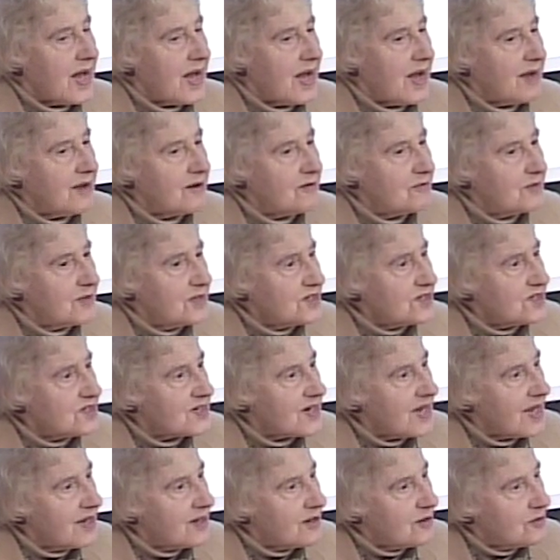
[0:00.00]
I wish
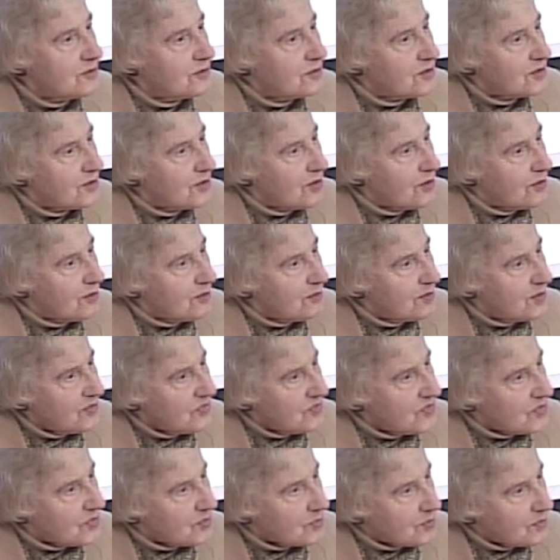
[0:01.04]
I could go
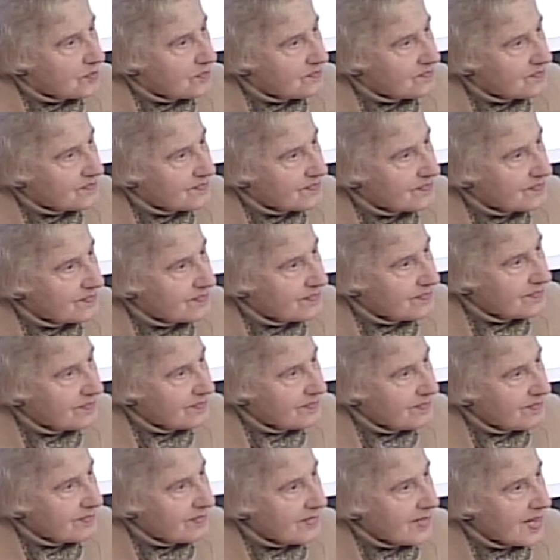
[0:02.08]
with you.
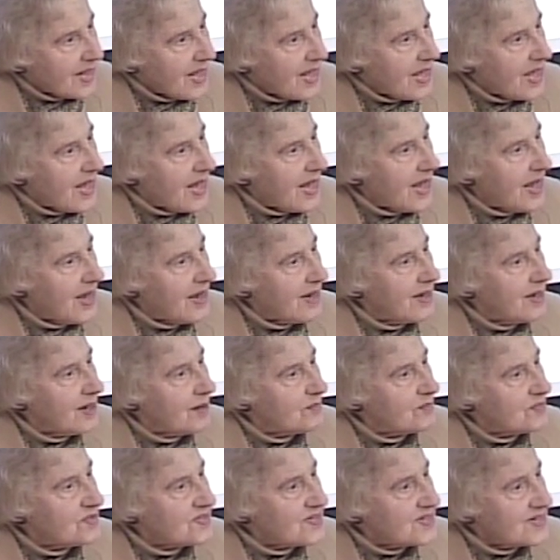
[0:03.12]
I
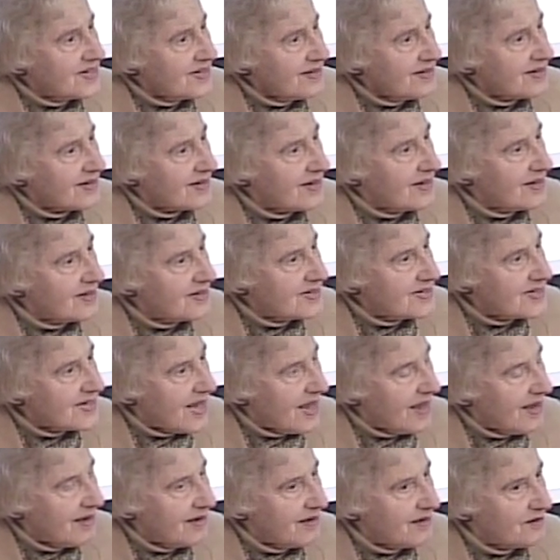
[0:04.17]
am sick and
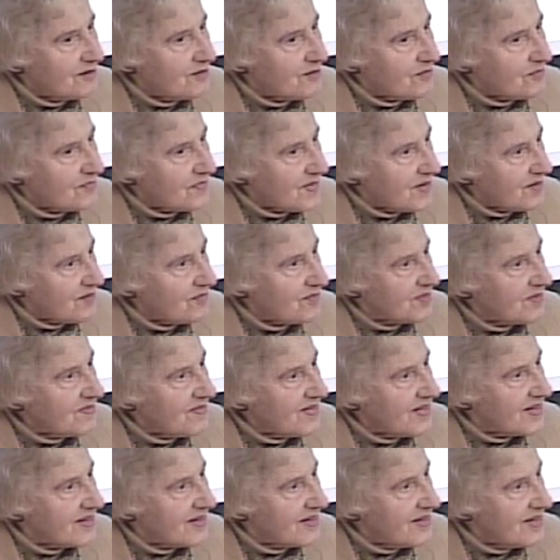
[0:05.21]
tired of
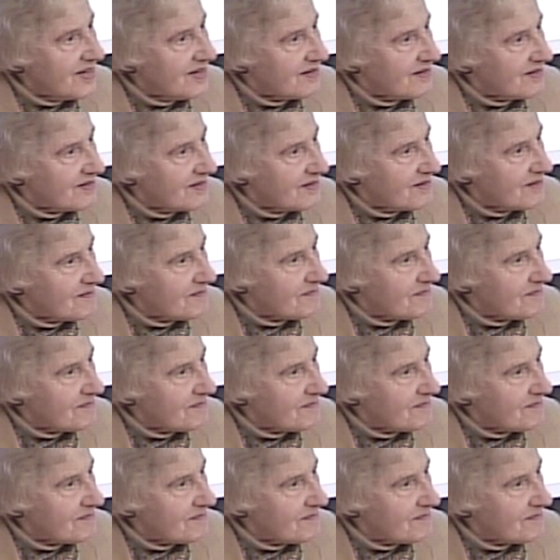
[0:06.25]
everything here.